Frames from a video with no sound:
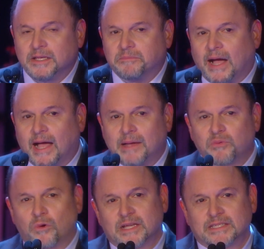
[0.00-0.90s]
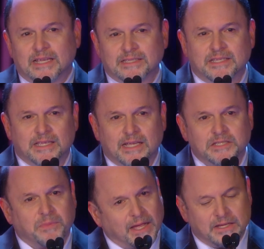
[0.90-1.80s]
Bob was, as he says,
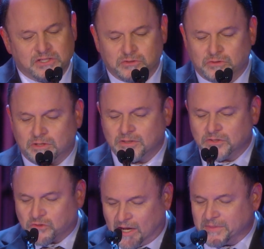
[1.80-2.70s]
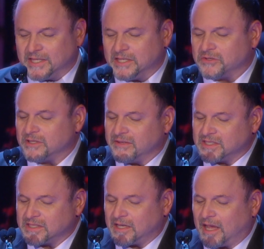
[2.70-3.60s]
my high school drama teacher at
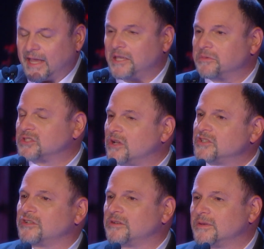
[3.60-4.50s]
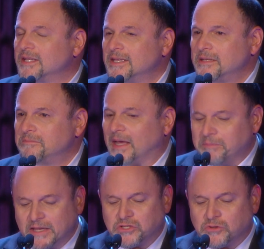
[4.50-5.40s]
Livingston High. He was also my
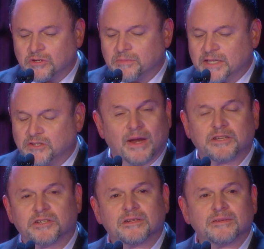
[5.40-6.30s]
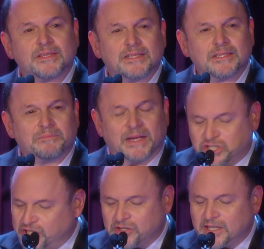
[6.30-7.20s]
mentor, my director, my
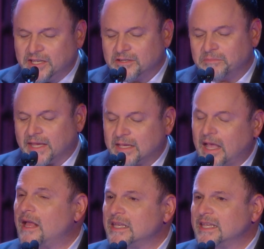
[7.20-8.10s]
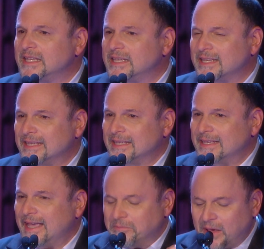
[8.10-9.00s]
cheerleader, my colleague,
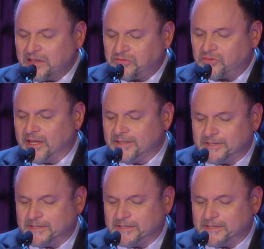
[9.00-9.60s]
and my friend.